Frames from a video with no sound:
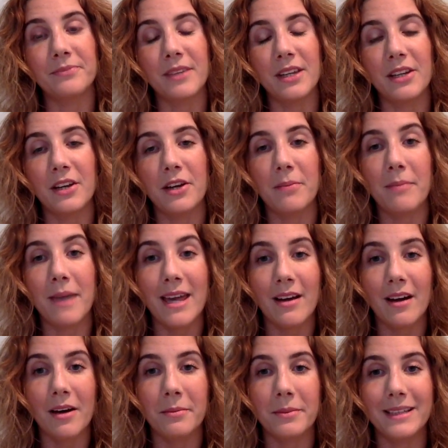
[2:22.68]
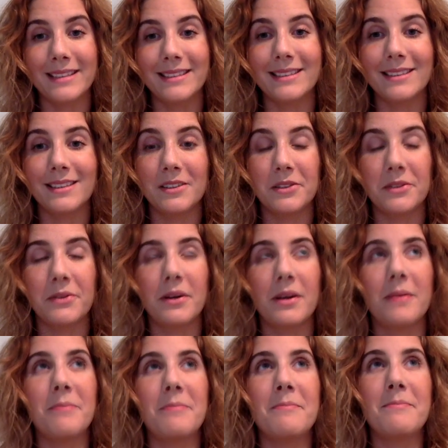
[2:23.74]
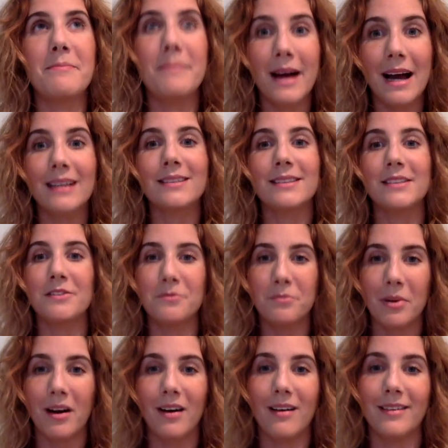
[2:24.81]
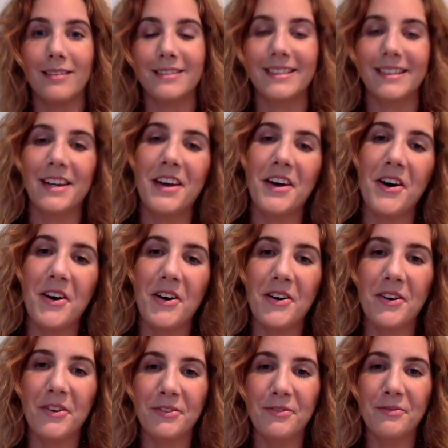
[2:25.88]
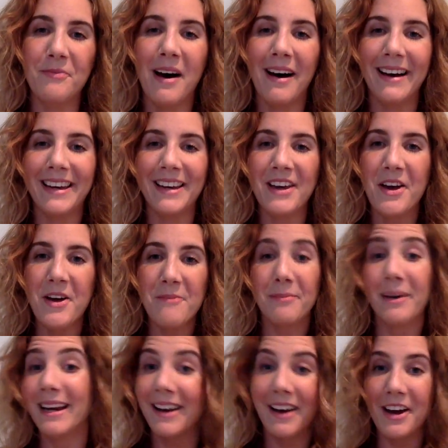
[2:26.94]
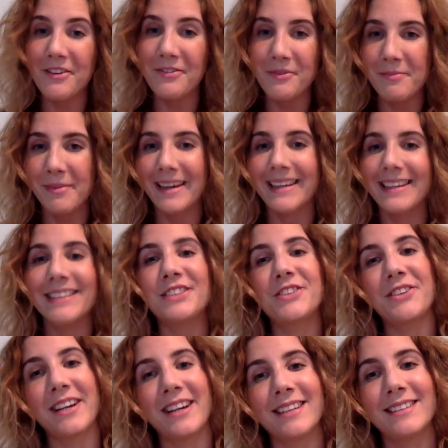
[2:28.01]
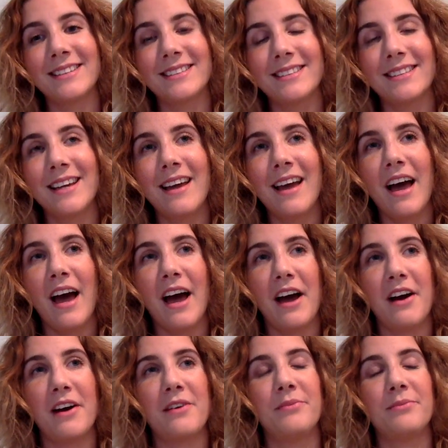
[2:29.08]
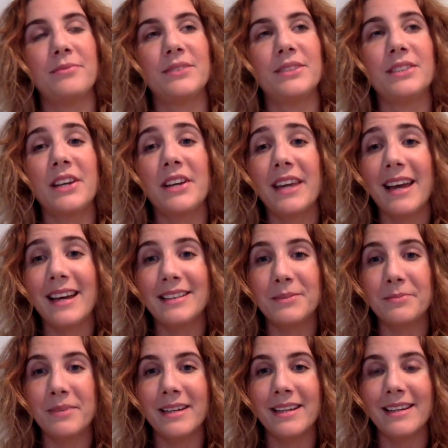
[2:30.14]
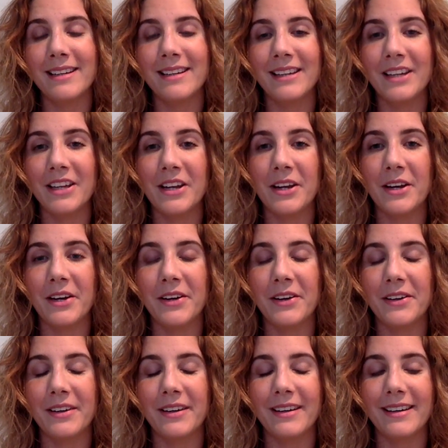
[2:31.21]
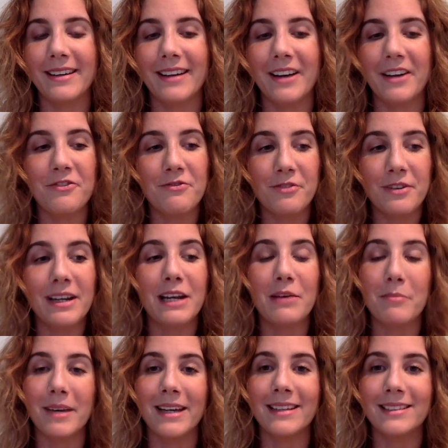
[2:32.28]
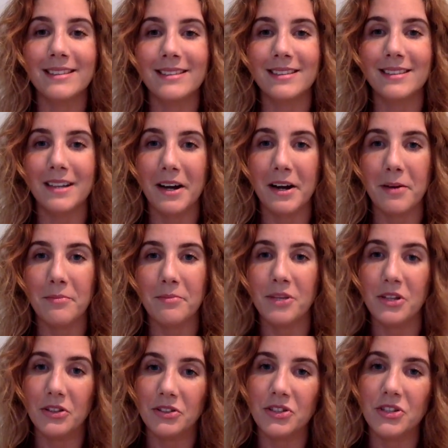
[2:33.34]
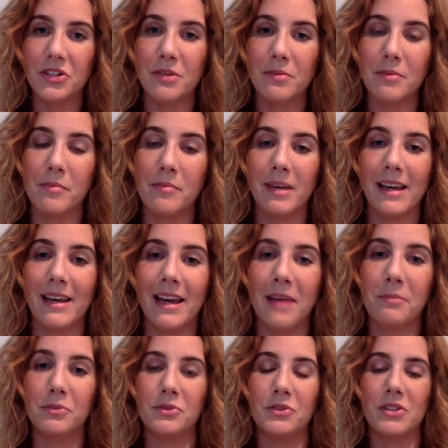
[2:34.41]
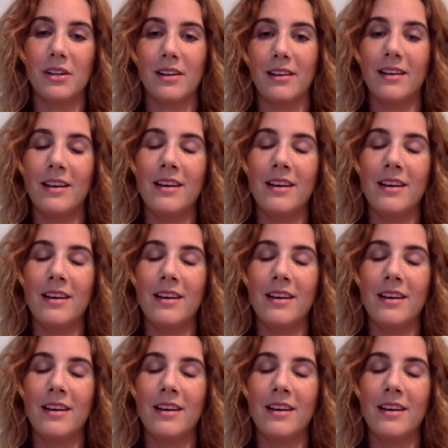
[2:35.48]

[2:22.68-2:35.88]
You know, makeup is still a massive part of my life and my interests. It's been, you know, I've really missed YouTube and being able to